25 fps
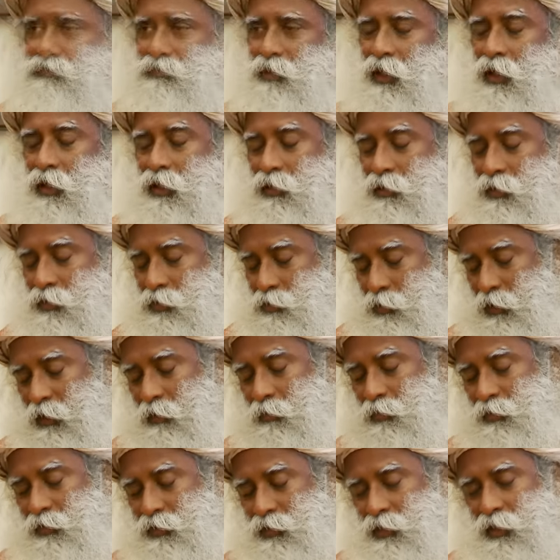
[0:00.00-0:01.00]
Another
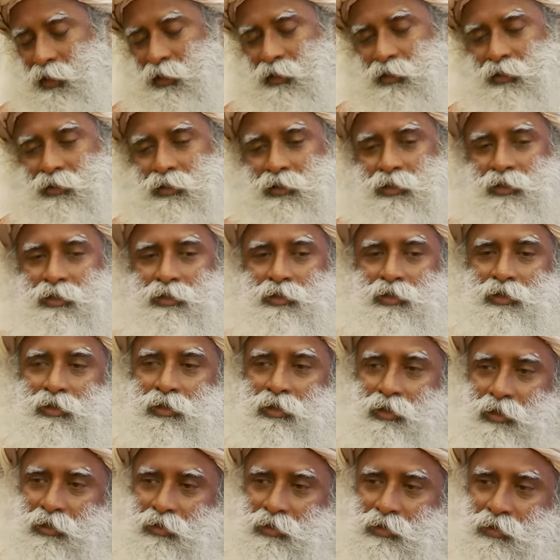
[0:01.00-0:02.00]
twelve percent is
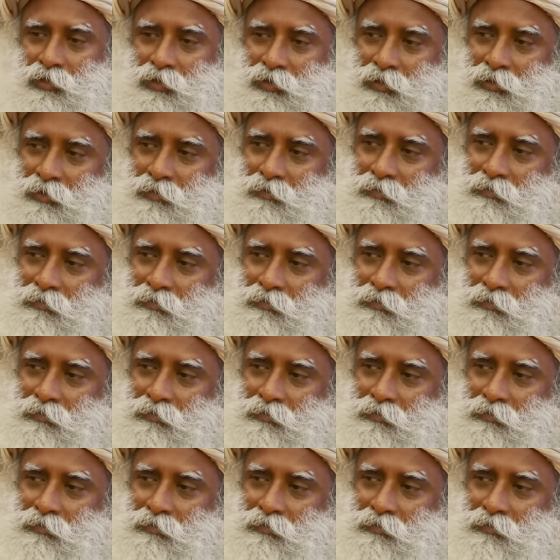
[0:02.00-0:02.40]
earth.